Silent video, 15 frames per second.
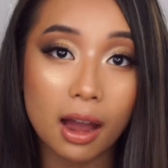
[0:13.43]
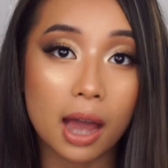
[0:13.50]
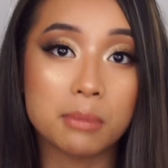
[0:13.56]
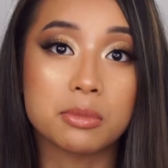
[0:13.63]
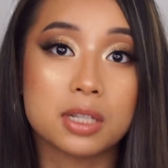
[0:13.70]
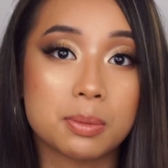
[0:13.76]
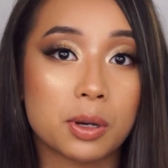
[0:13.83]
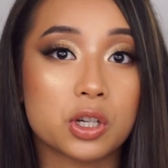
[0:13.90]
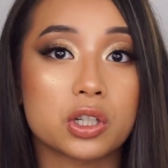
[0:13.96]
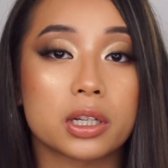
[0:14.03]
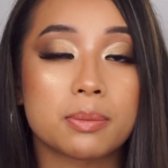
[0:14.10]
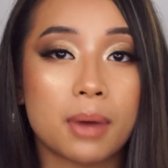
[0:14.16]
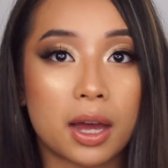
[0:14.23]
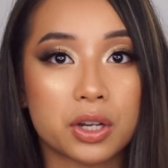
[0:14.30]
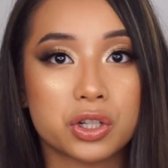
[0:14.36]
I'm especially
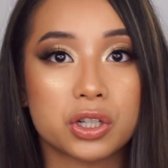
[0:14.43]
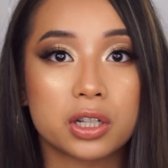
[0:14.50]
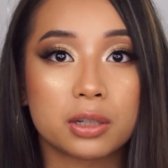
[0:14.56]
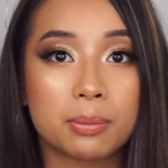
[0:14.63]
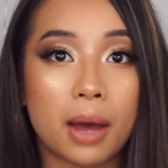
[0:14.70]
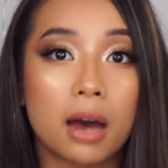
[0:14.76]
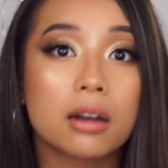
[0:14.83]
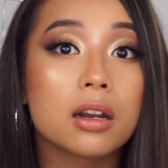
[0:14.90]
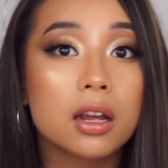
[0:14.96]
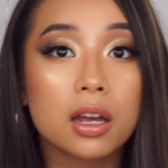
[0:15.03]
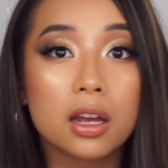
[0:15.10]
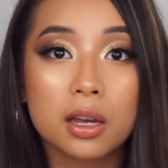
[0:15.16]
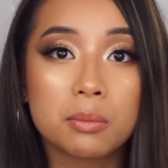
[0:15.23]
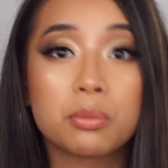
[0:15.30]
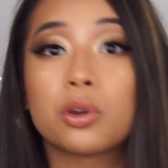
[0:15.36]
passionate about
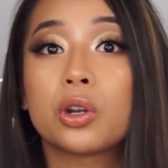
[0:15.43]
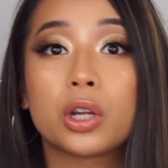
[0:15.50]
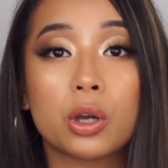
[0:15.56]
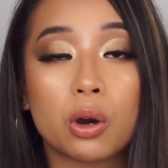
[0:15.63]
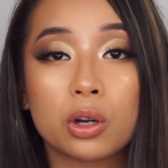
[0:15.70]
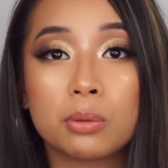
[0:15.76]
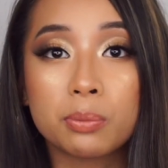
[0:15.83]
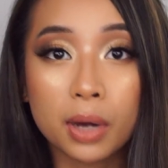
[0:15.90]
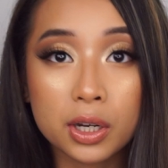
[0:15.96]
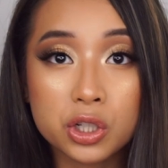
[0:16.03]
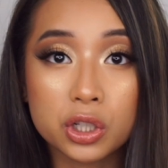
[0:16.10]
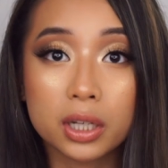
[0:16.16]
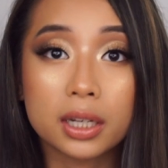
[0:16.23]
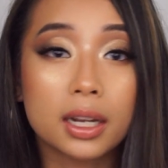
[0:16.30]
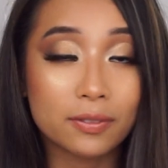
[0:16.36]
beauty on a budget.